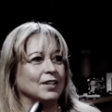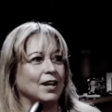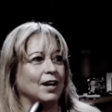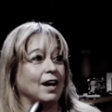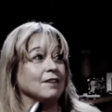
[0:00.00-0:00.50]

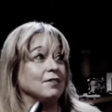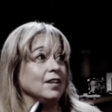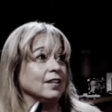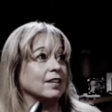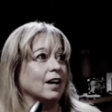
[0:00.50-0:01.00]
I
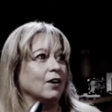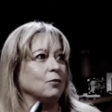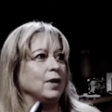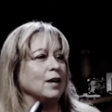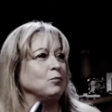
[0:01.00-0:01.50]
think we
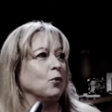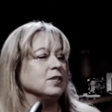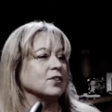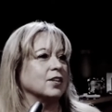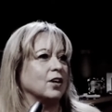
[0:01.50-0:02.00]
had
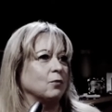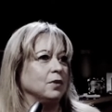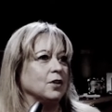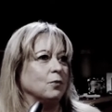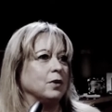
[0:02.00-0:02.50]
boys look in our
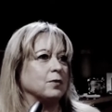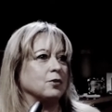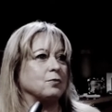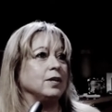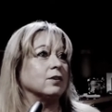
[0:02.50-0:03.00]
window. We were
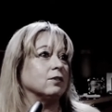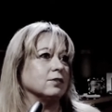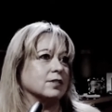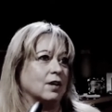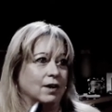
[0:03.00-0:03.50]
3 girls at our